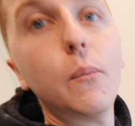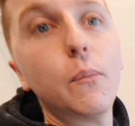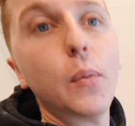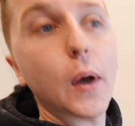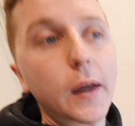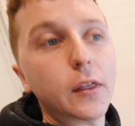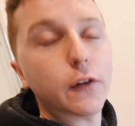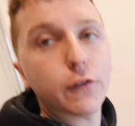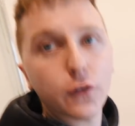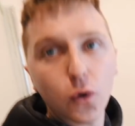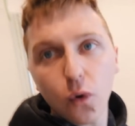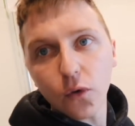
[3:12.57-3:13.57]
putting the
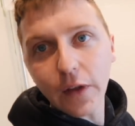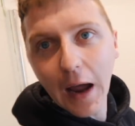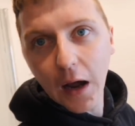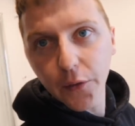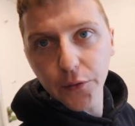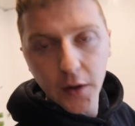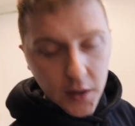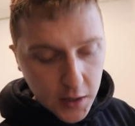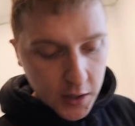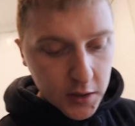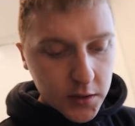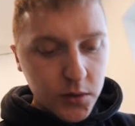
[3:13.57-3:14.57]
floor down.
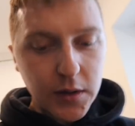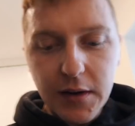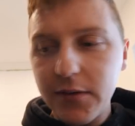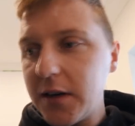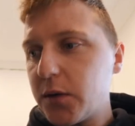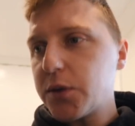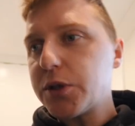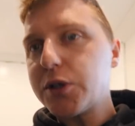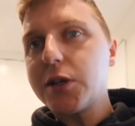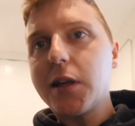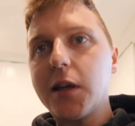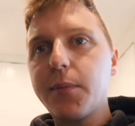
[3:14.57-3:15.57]
Do you want to have a little
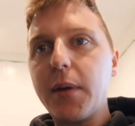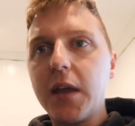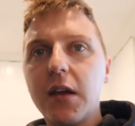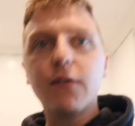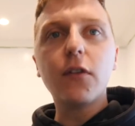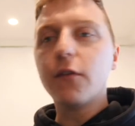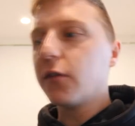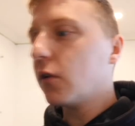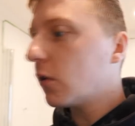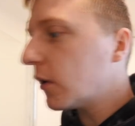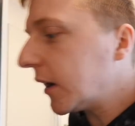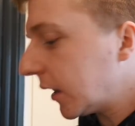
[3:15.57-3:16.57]
sneak peek of the
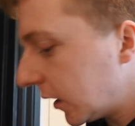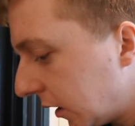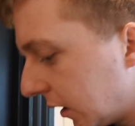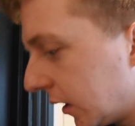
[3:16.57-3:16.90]
flooring?